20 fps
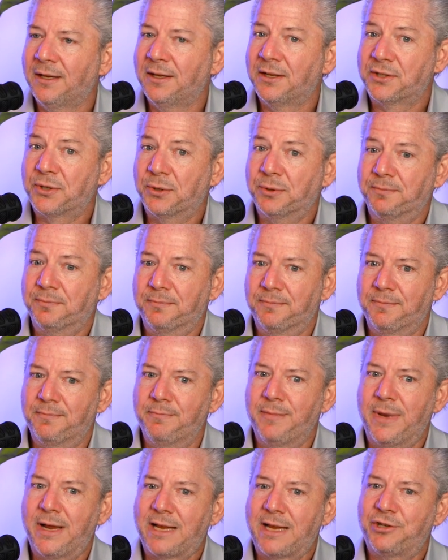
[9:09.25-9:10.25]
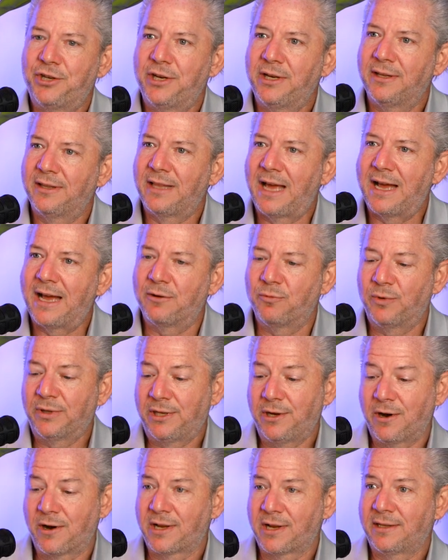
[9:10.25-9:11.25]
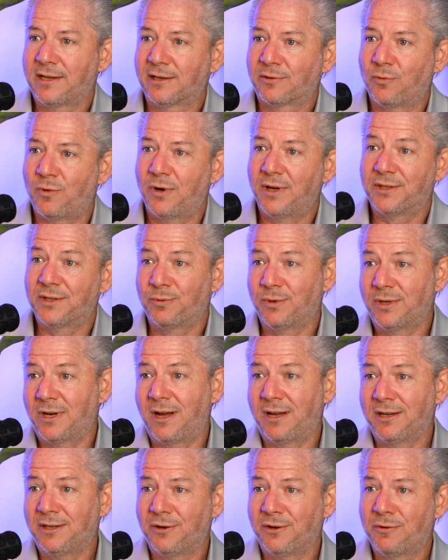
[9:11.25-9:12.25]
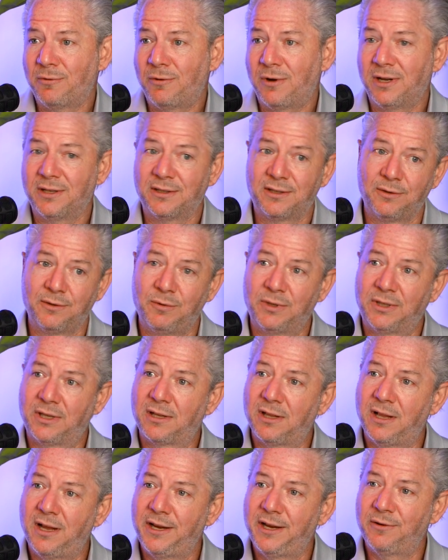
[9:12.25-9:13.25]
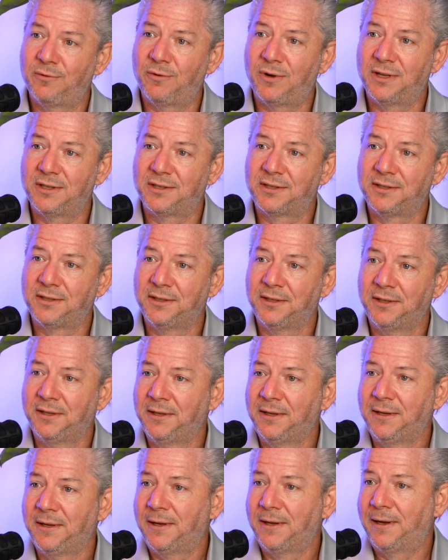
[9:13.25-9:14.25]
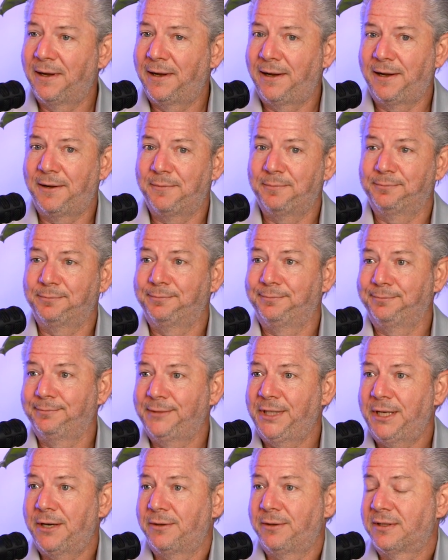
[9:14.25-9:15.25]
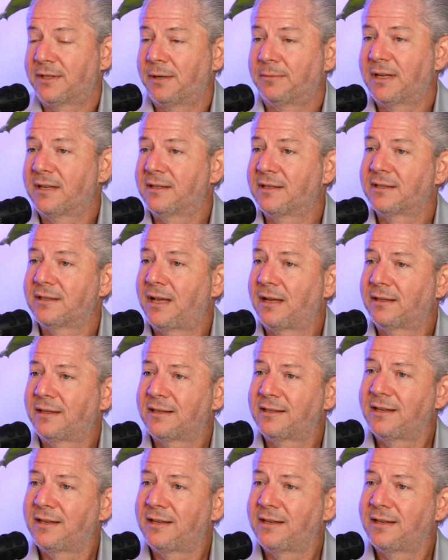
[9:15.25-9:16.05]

So matching that, what the architect wants, what Ando wants, what the client wants, and sometimes it's not the